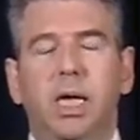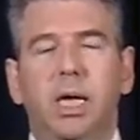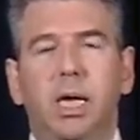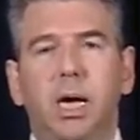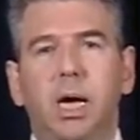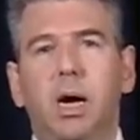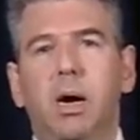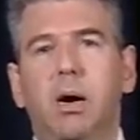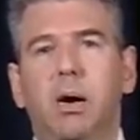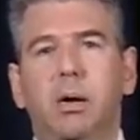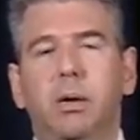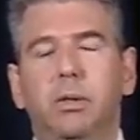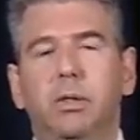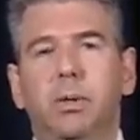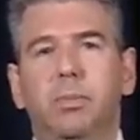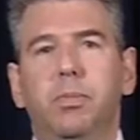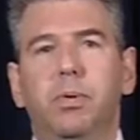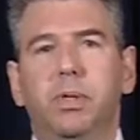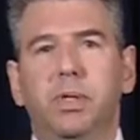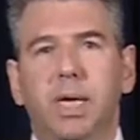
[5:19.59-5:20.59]
care
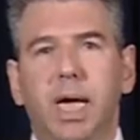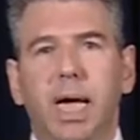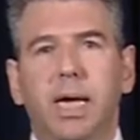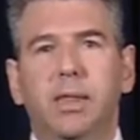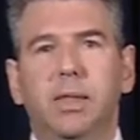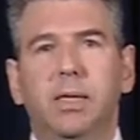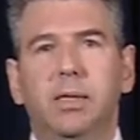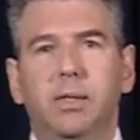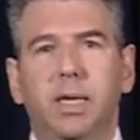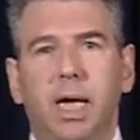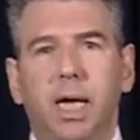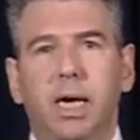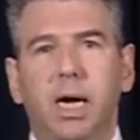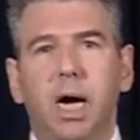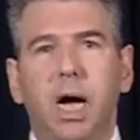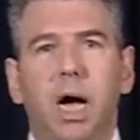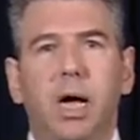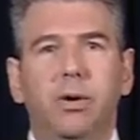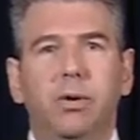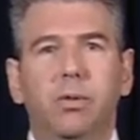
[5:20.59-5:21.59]
to protect the
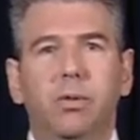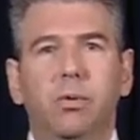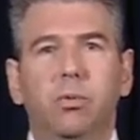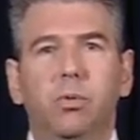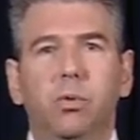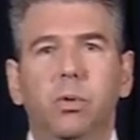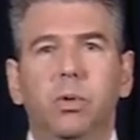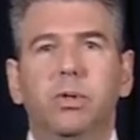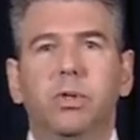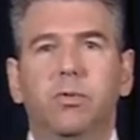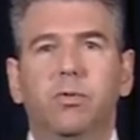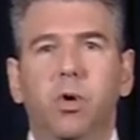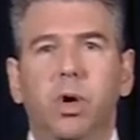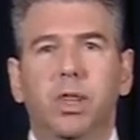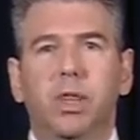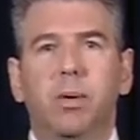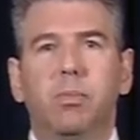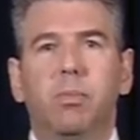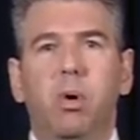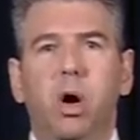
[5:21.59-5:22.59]
data under the rules of
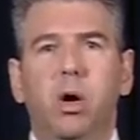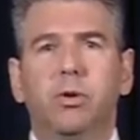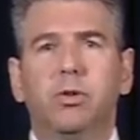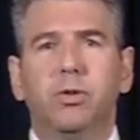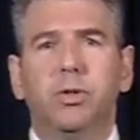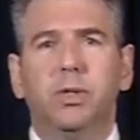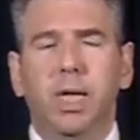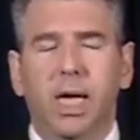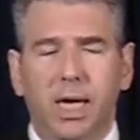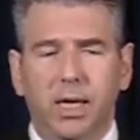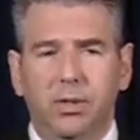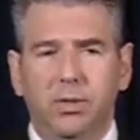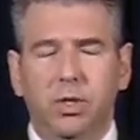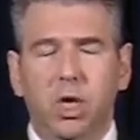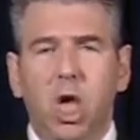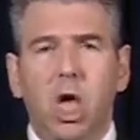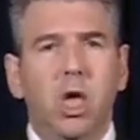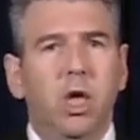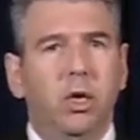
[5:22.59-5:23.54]
what the bar states.